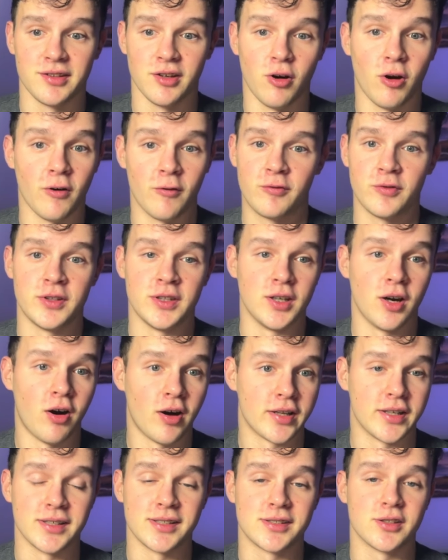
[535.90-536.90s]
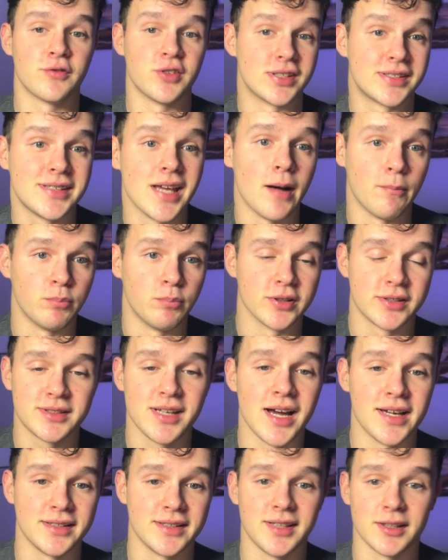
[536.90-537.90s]
of the audience, of the sample
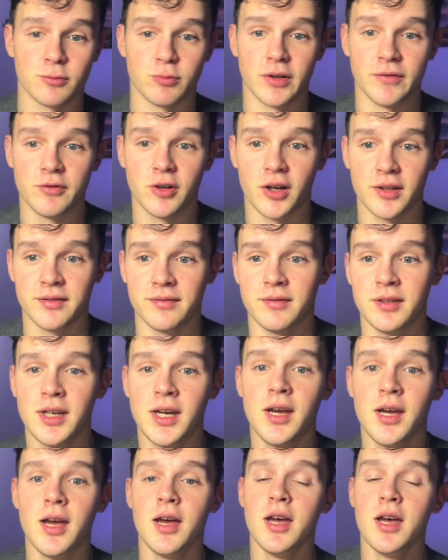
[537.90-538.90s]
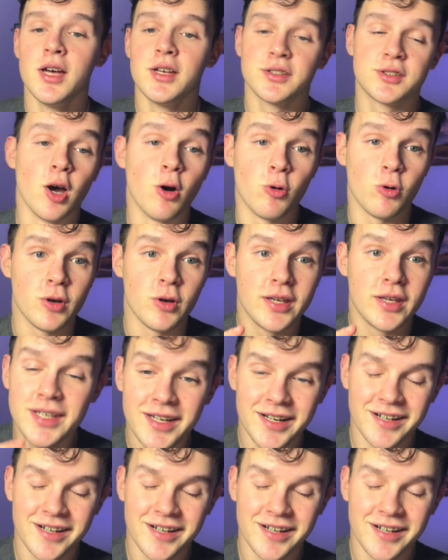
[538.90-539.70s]
size that we've gotten. So here